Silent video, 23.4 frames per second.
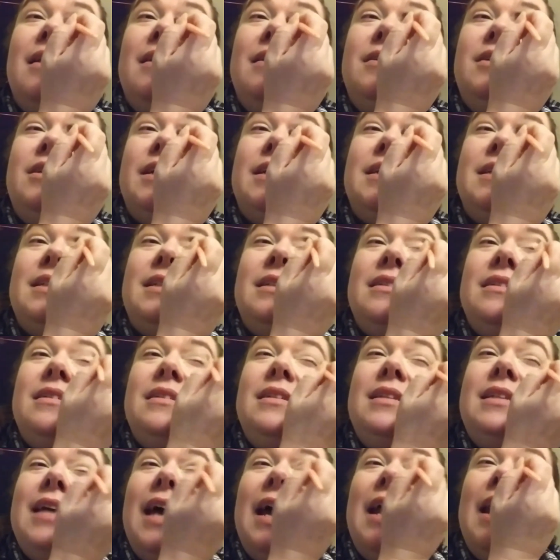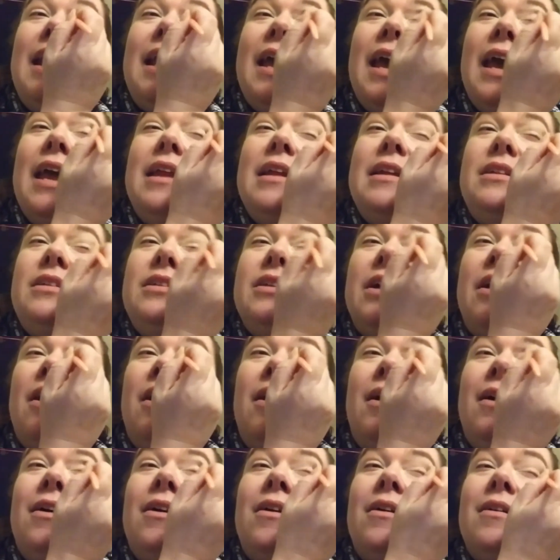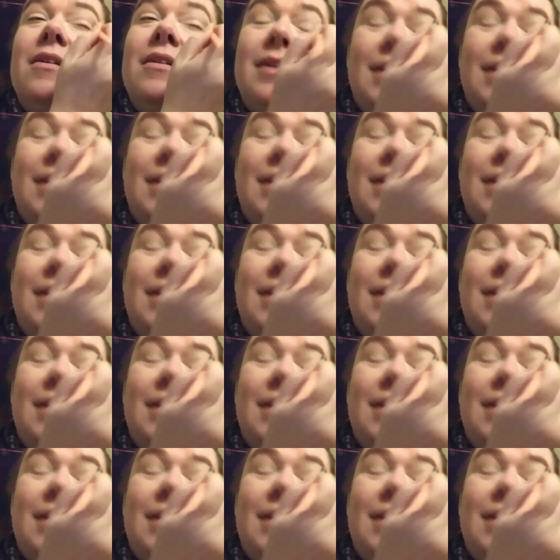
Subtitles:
just dedicated to her